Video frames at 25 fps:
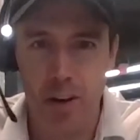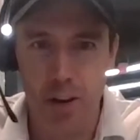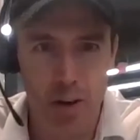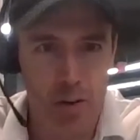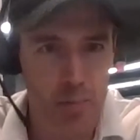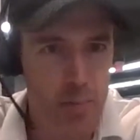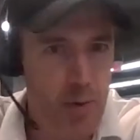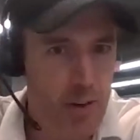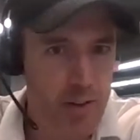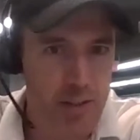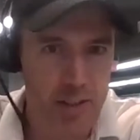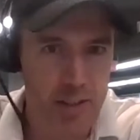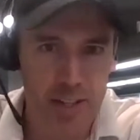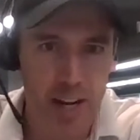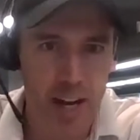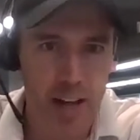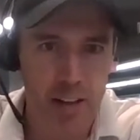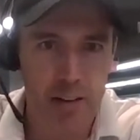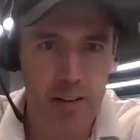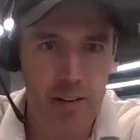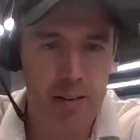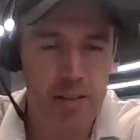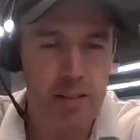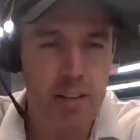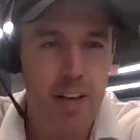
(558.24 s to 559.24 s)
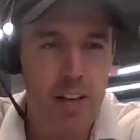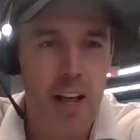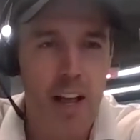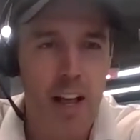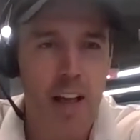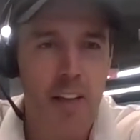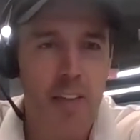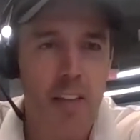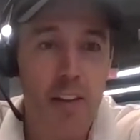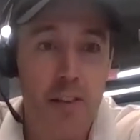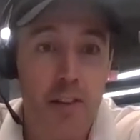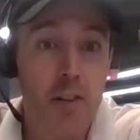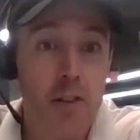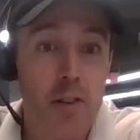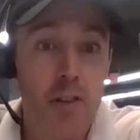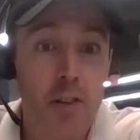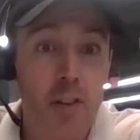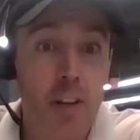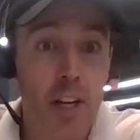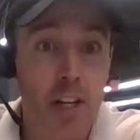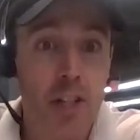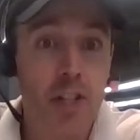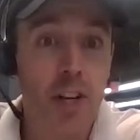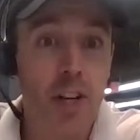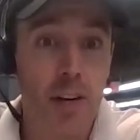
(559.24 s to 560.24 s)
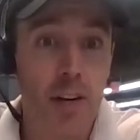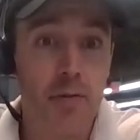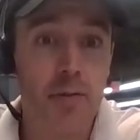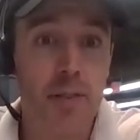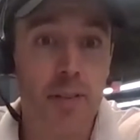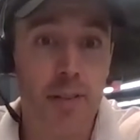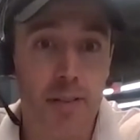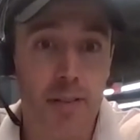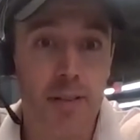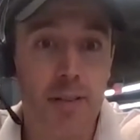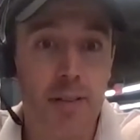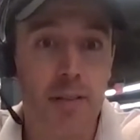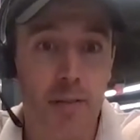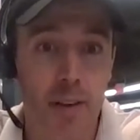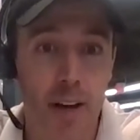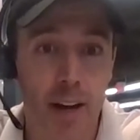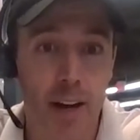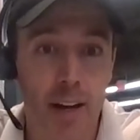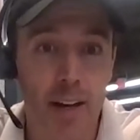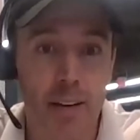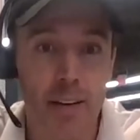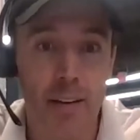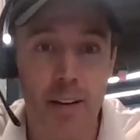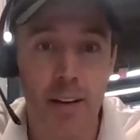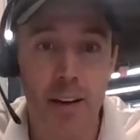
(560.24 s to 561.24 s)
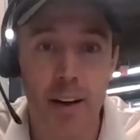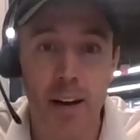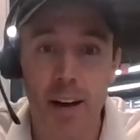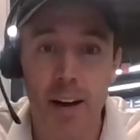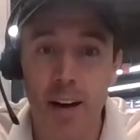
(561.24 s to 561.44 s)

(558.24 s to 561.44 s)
millions of dollars, that's usually a shift, right?